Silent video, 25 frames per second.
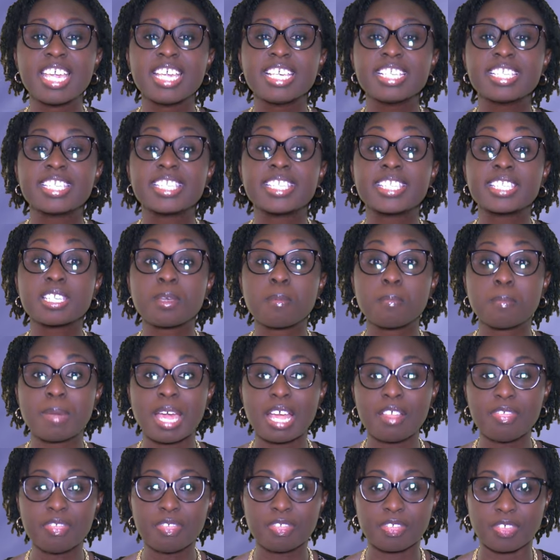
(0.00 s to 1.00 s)

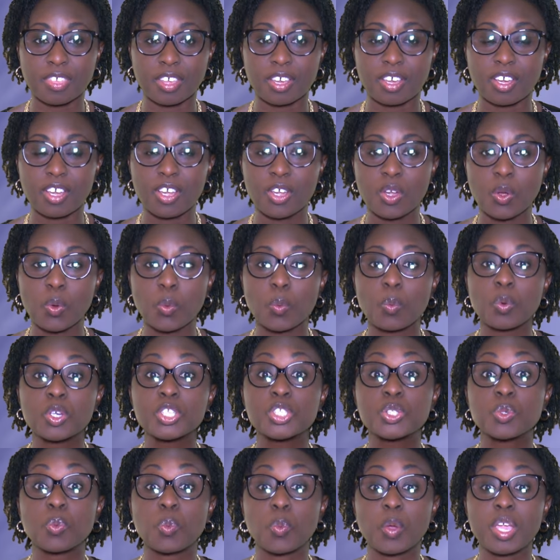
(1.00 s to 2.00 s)
Samantha
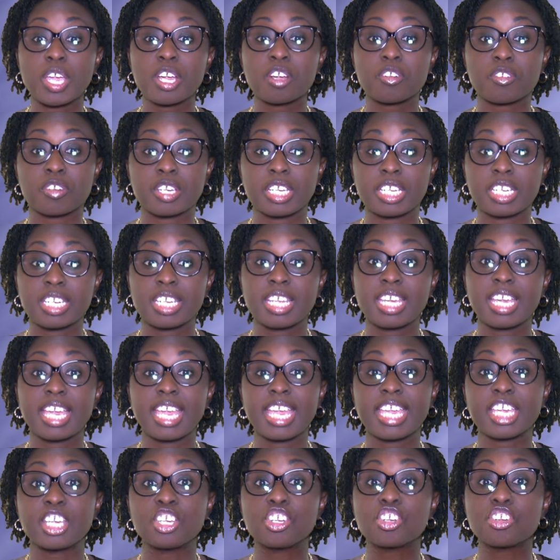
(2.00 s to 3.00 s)
was wearing
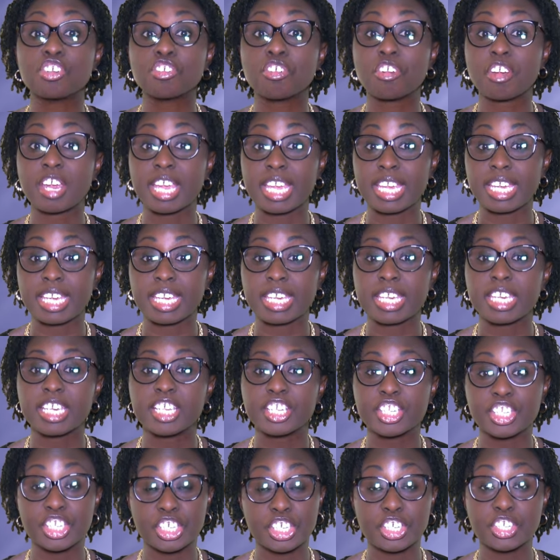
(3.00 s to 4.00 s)
a
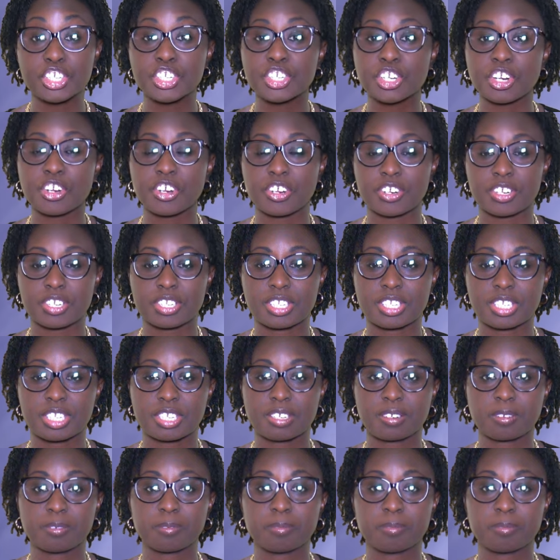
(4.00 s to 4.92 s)
gray t shirt.